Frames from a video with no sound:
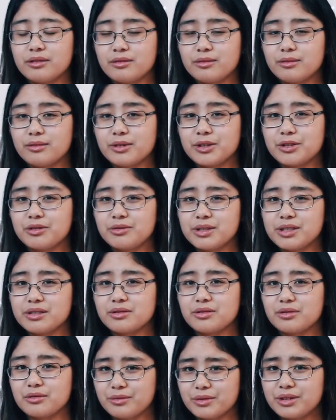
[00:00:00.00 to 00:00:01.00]
which
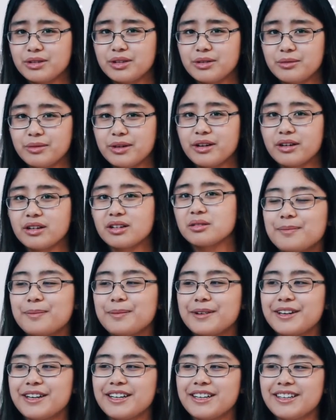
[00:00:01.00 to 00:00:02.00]
was really weird,
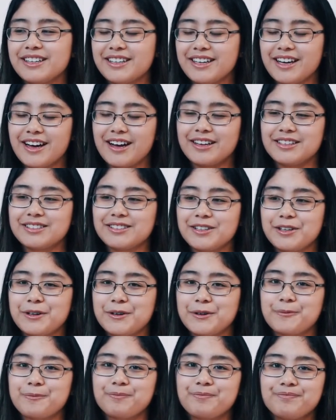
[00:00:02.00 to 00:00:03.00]
but yeah,
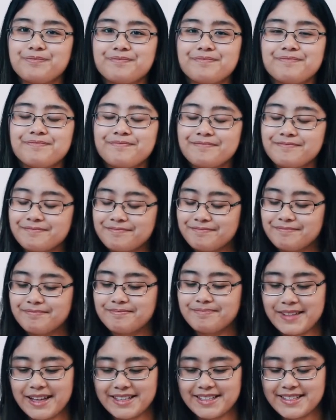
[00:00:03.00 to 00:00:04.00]
so
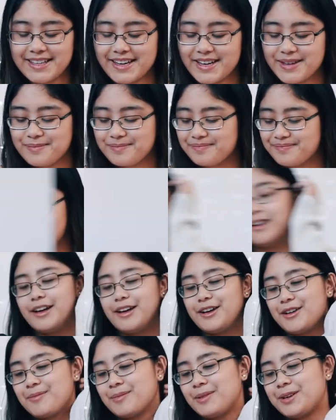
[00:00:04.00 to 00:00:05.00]
that's that.
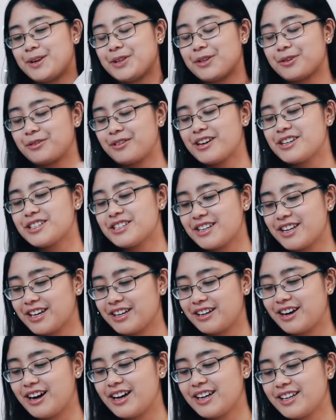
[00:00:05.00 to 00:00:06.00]
Another question I
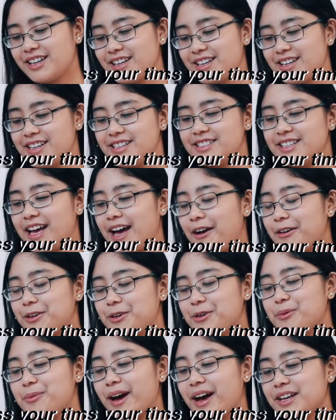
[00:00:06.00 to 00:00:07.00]
got is, how do
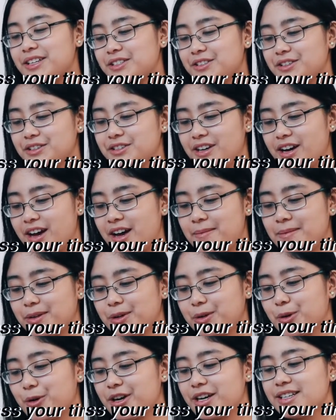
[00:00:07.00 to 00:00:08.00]
you pass your time in
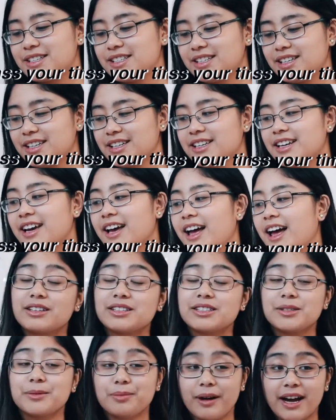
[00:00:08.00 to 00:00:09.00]
quarantine?
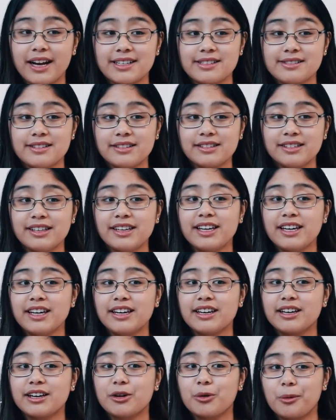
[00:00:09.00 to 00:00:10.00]

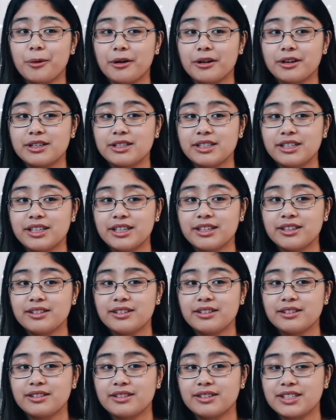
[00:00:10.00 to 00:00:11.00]
Surprisingly,
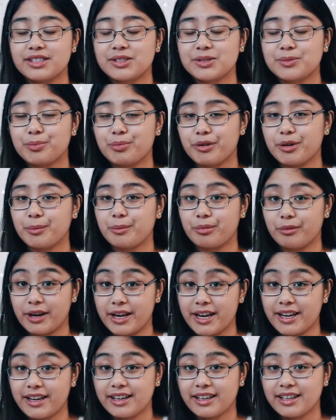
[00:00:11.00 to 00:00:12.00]
quarantine this spring
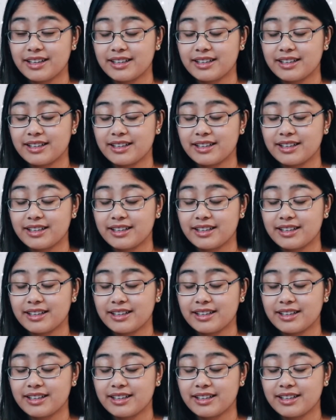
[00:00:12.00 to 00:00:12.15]
break